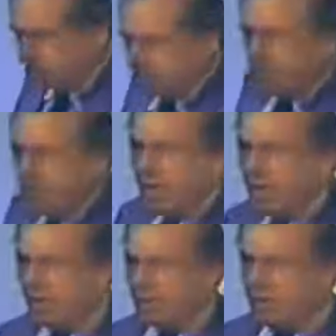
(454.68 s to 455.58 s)
a
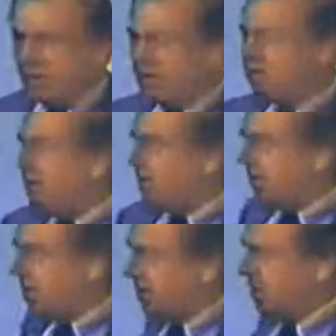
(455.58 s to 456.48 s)
demagogue, and he loved to get
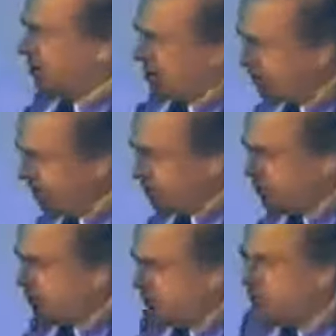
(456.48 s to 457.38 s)
out and make fiery
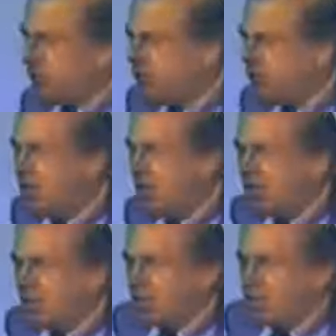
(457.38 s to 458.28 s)
speeches,
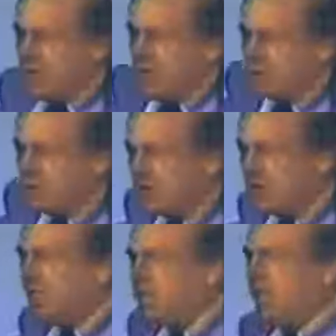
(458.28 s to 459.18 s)
but when it came to
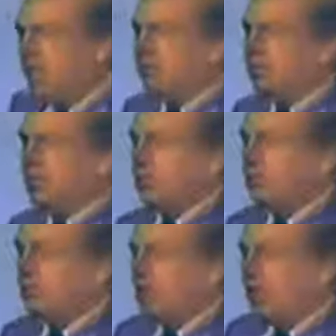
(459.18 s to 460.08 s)
sitting in the
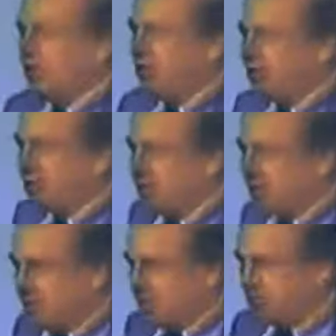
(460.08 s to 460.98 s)
offices and doing the
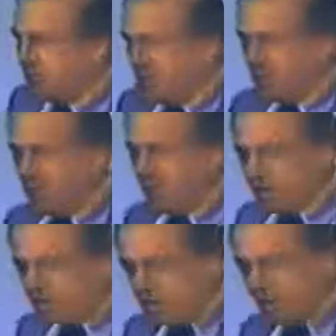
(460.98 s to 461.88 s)
daily work,
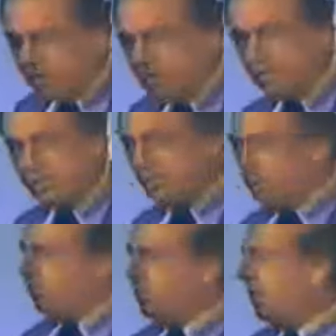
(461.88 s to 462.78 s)
Trotsky
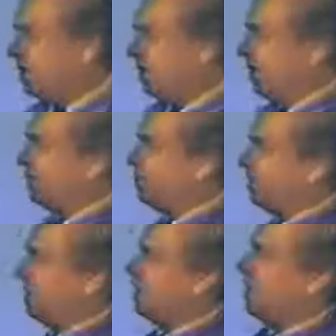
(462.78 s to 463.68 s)
simply was not cut out
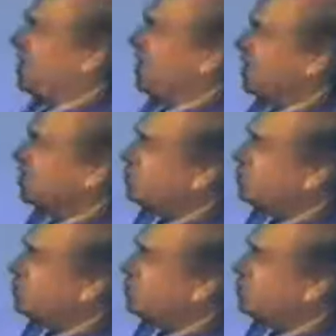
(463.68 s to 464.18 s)
for it. And